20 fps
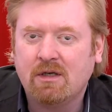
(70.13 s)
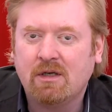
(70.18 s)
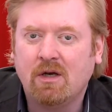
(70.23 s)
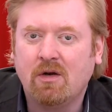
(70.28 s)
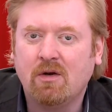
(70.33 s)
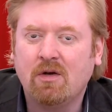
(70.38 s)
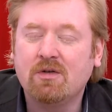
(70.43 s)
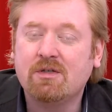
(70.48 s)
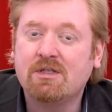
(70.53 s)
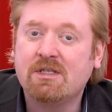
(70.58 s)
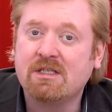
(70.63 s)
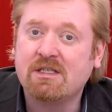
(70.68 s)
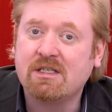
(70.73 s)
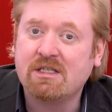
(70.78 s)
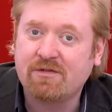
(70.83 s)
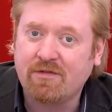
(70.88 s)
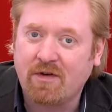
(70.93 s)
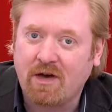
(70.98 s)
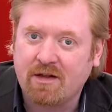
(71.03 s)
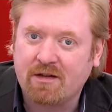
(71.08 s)
who loses
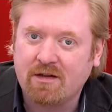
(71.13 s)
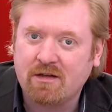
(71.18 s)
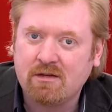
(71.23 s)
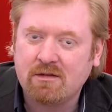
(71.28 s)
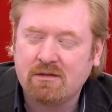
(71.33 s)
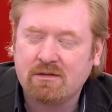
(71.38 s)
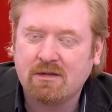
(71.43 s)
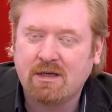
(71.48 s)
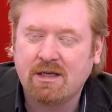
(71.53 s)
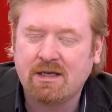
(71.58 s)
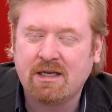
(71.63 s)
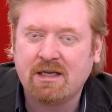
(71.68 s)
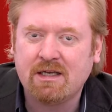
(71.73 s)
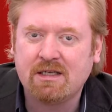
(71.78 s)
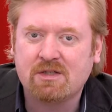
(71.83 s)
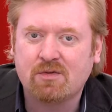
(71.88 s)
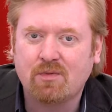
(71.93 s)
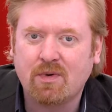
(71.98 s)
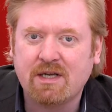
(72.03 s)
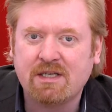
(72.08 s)
his father, and he
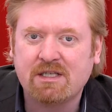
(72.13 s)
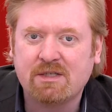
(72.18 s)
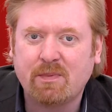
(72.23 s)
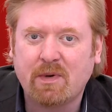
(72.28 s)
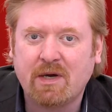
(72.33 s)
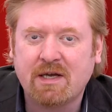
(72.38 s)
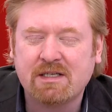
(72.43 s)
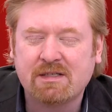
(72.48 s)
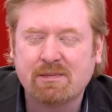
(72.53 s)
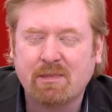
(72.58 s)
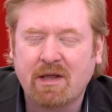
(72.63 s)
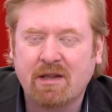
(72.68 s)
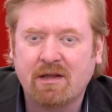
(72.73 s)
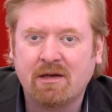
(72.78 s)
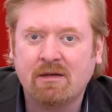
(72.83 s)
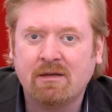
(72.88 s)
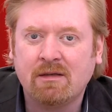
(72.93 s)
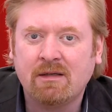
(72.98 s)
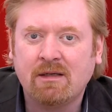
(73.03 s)
is raised by his mother.